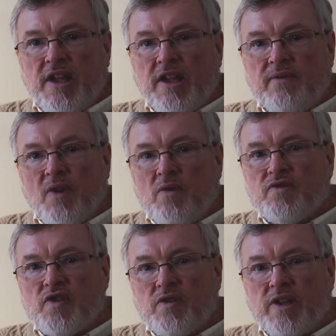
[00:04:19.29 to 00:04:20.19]

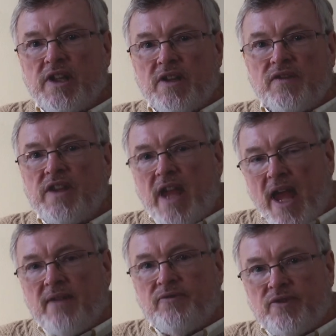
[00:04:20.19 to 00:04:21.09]
involves looking at the
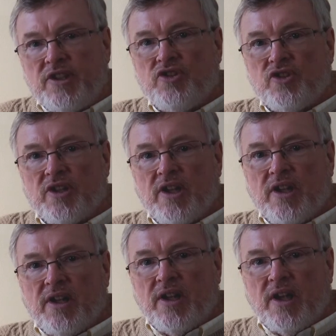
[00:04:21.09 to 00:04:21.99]
average
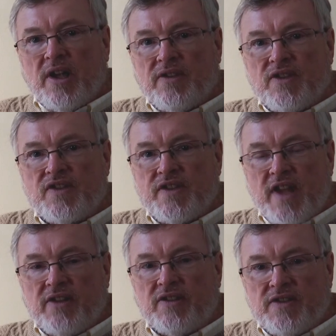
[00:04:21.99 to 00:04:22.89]
and the
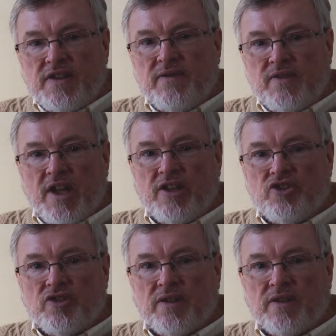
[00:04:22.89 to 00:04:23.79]
standard deviation.